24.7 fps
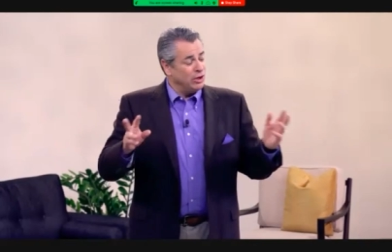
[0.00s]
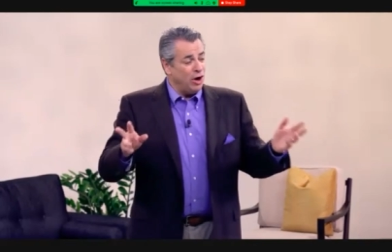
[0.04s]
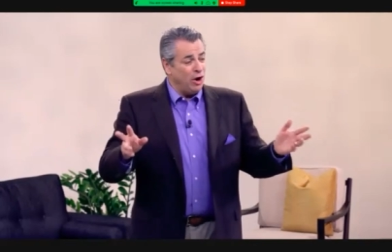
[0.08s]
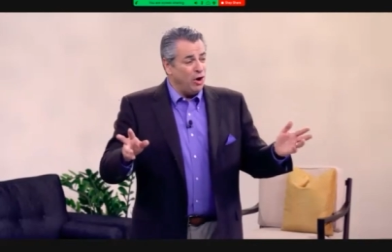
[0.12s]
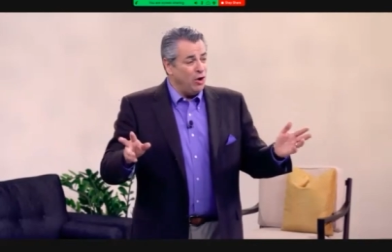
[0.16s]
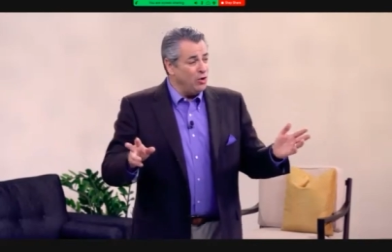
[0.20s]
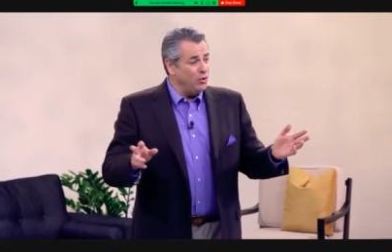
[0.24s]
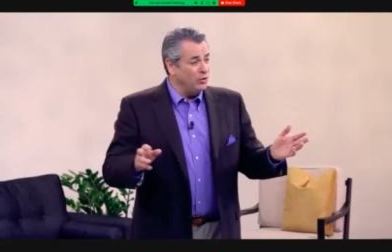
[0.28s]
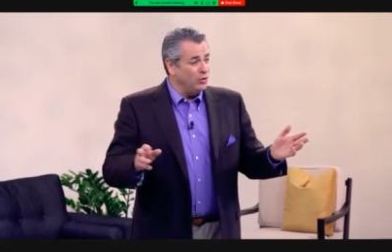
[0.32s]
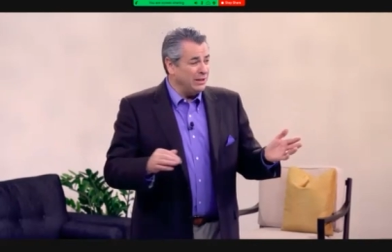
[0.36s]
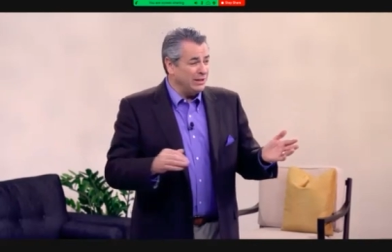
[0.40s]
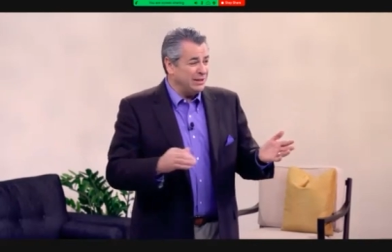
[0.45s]

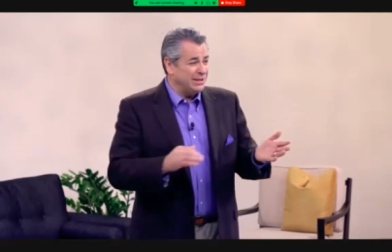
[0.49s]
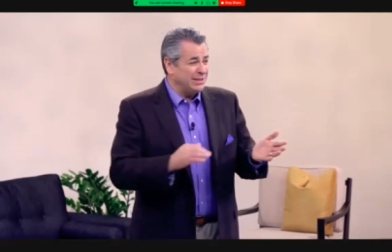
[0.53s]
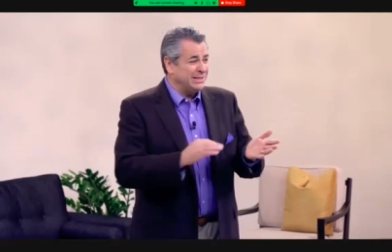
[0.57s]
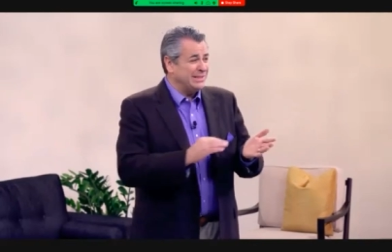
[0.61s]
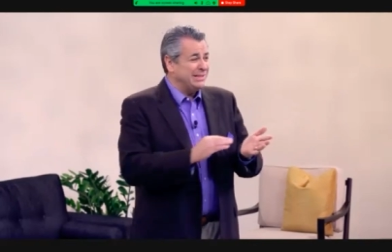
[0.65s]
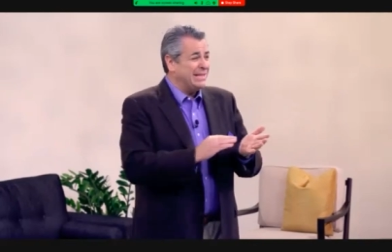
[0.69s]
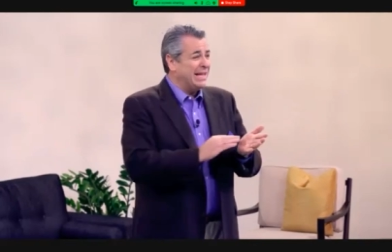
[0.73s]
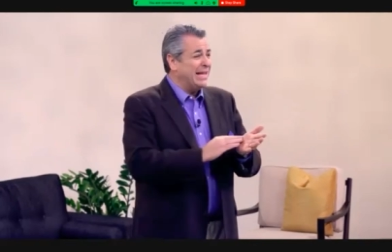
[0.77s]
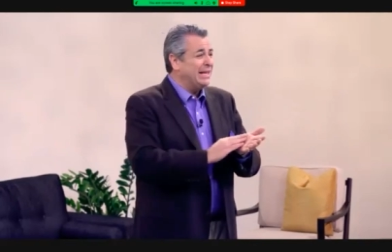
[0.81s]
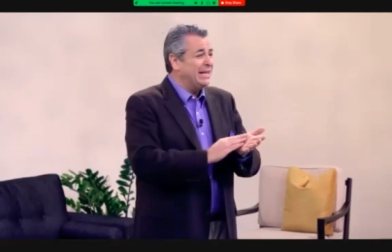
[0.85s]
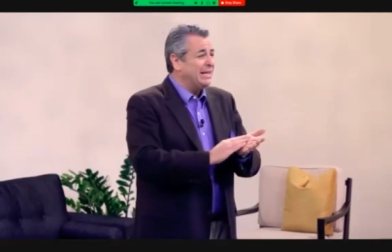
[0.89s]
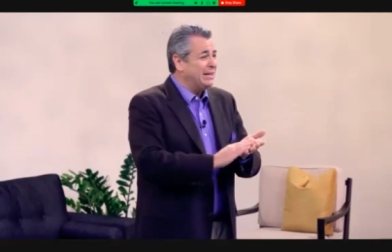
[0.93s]
code that
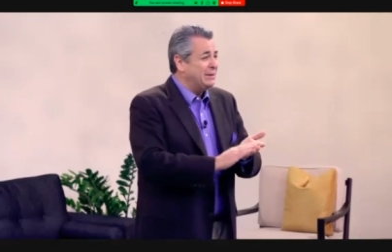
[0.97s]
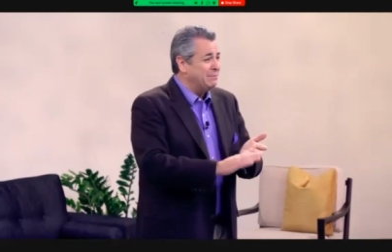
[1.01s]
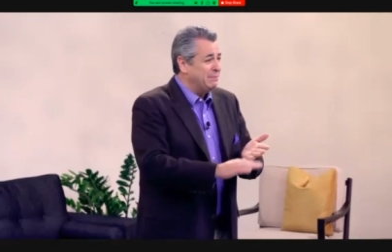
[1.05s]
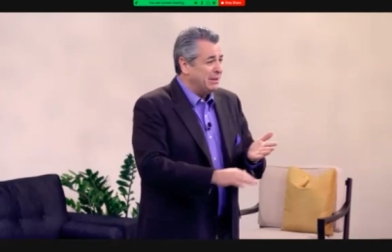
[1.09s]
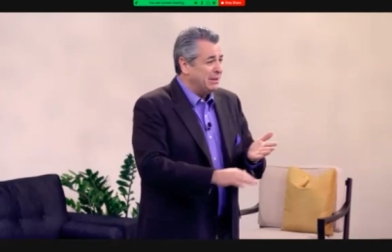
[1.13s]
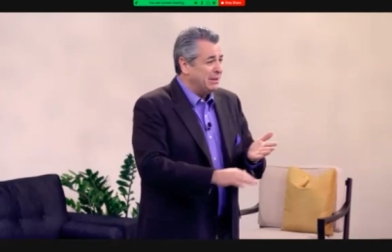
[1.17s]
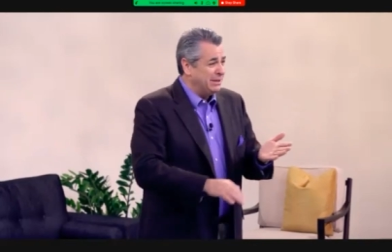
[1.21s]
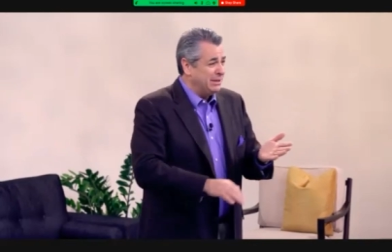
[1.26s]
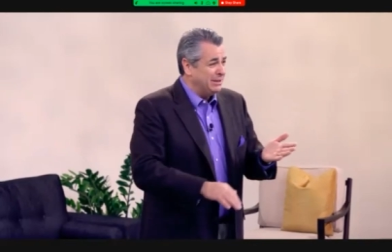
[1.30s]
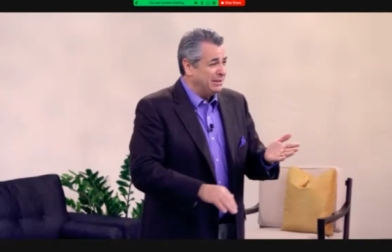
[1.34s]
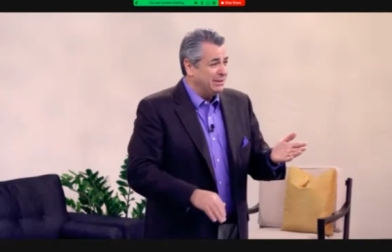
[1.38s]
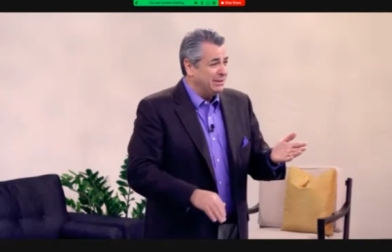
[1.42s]
selling $1
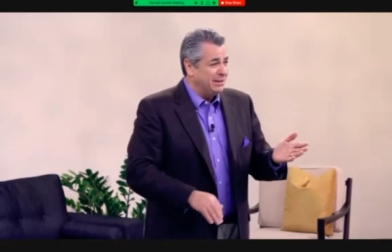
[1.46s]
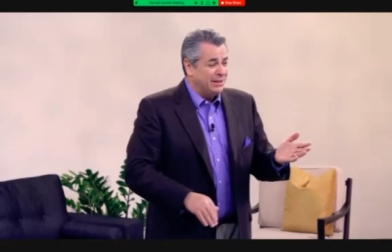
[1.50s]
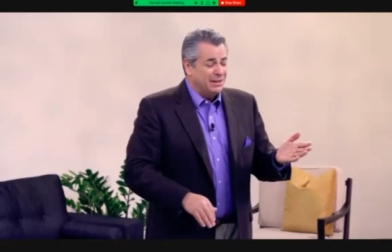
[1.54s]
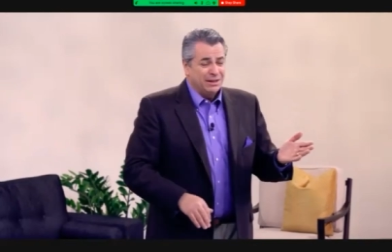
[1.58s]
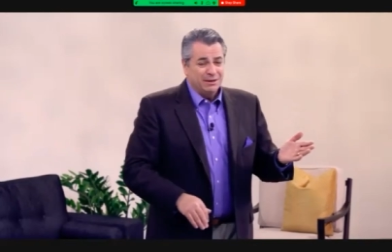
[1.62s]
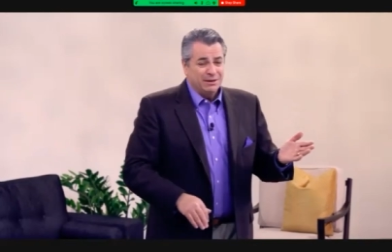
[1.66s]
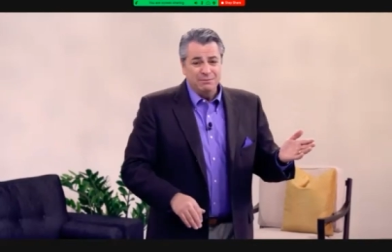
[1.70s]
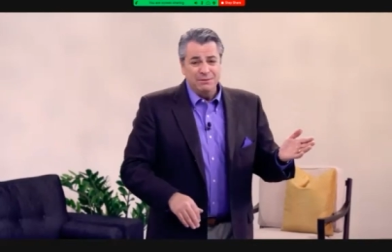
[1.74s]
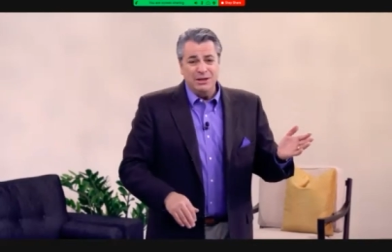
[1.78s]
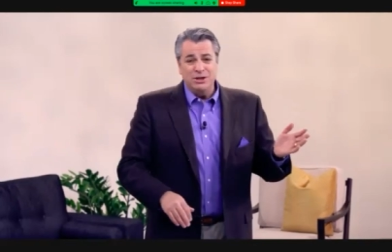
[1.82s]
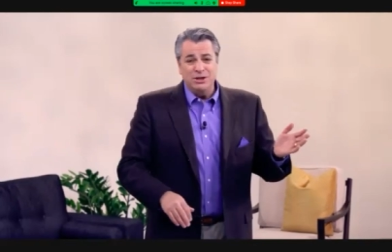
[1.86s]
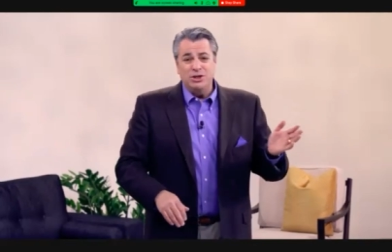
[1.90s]
million
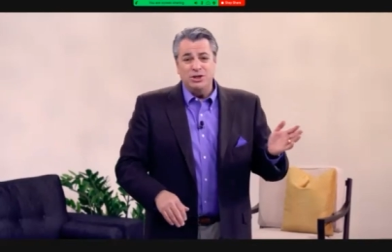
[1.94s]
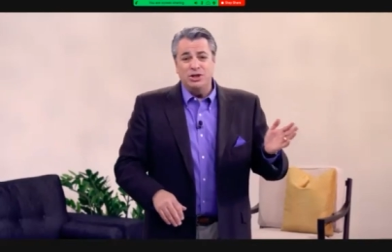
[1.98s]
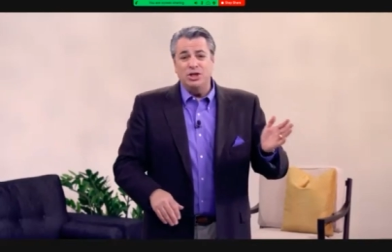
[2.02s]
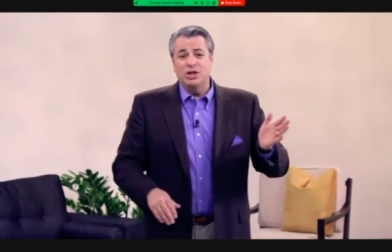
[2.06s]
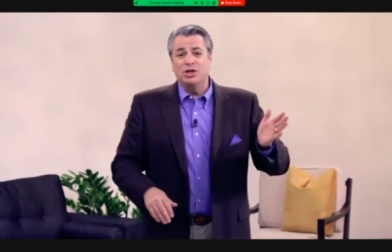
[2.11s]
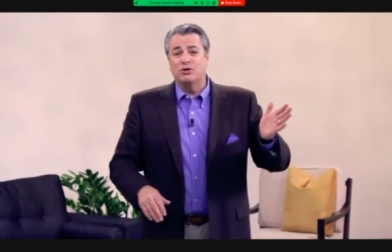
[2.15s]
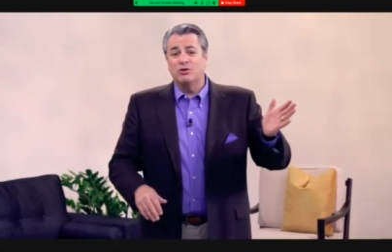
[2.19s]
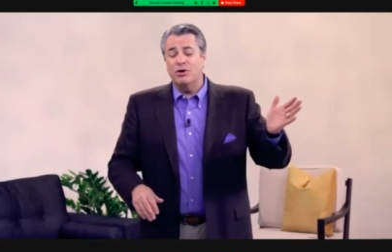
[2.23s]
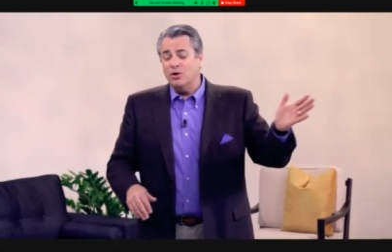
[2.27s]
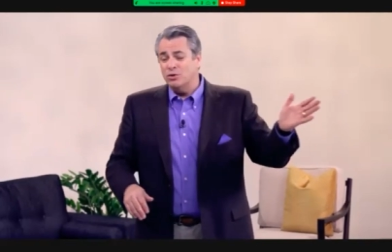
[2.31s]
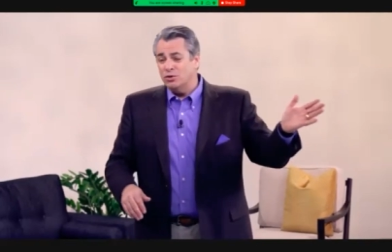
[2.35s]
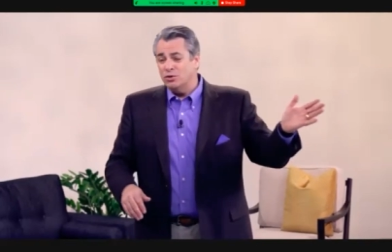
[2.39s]
means you
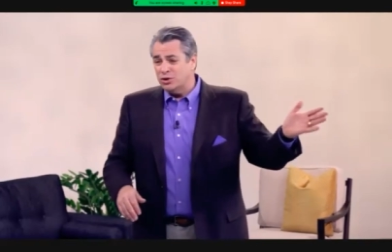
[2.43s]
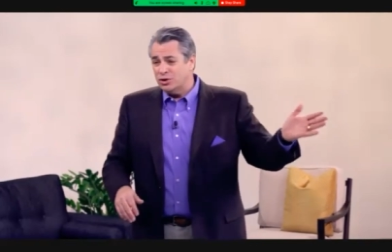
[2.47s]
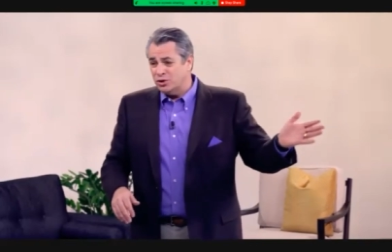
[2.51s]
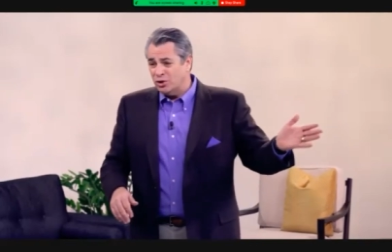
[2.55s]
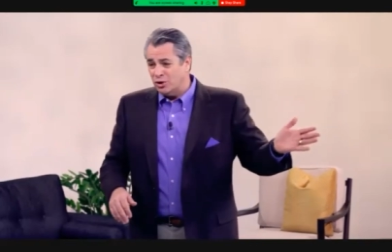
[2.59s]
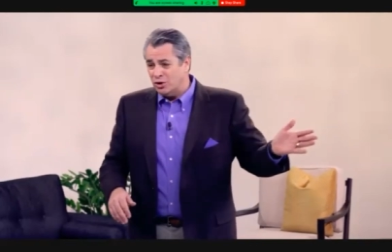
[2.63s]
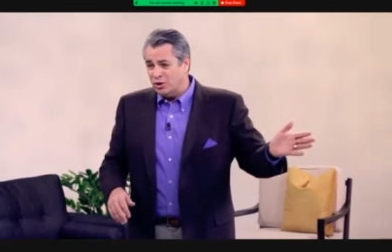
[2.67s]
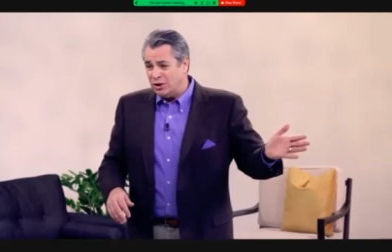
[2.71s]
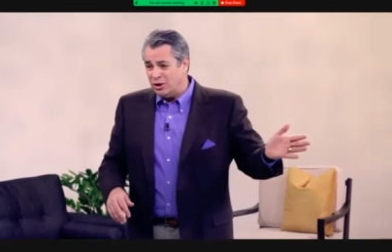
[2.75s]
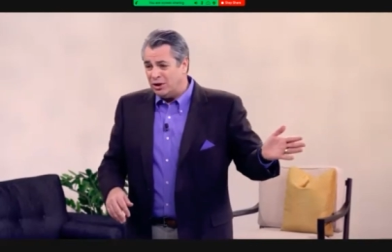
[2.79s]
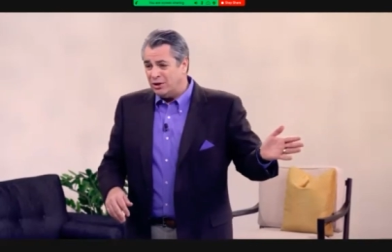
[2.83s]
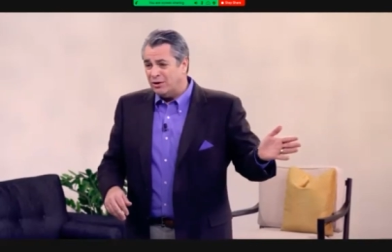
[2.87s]
gross
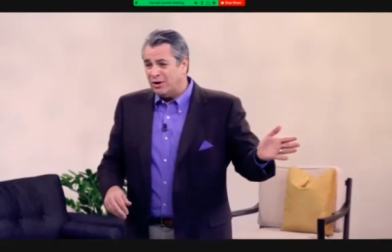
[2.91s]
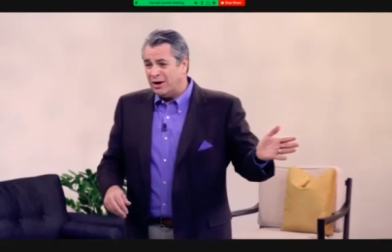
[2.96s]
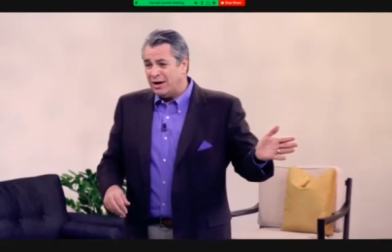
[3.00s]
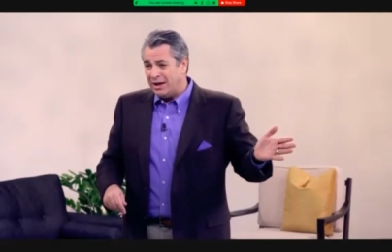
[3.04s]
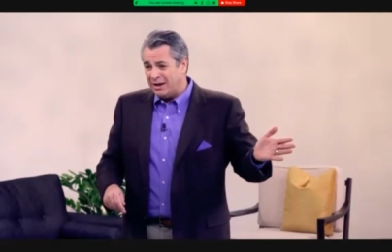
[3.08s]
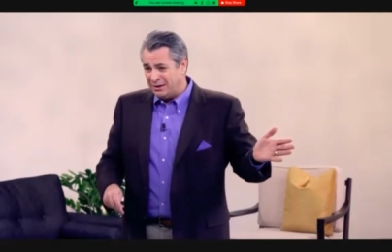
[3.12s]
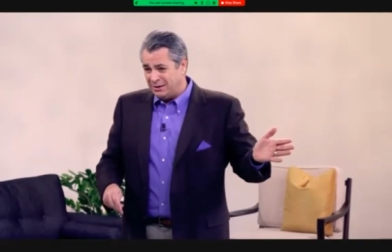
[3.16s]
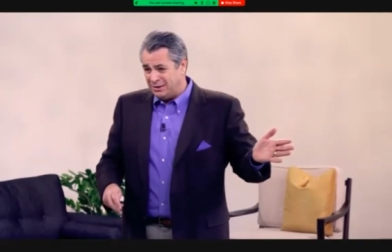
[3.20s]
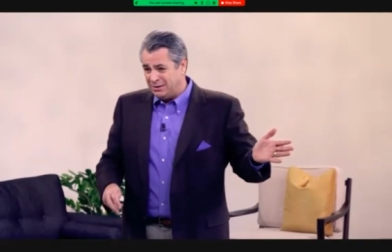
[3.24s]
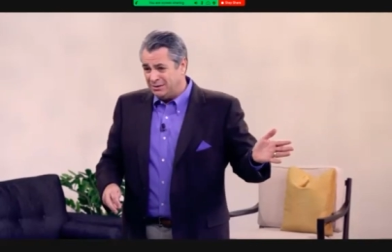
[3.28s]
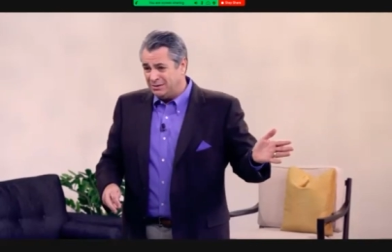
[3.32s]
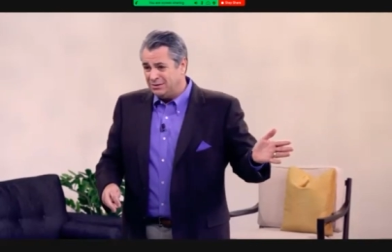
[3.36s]
30
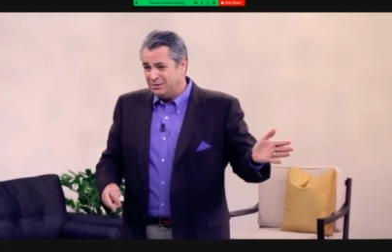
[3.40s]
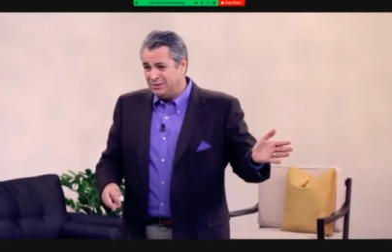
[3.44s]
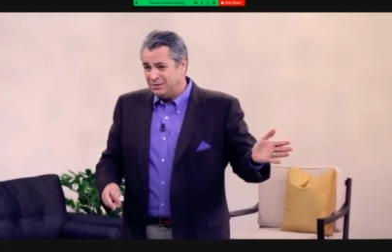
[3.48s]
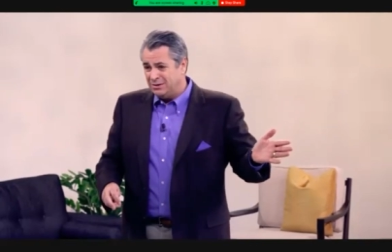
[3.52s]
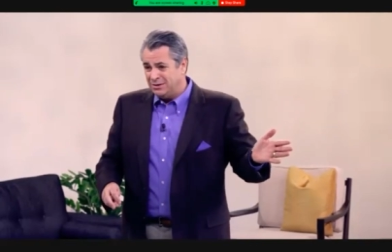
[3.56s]
grand.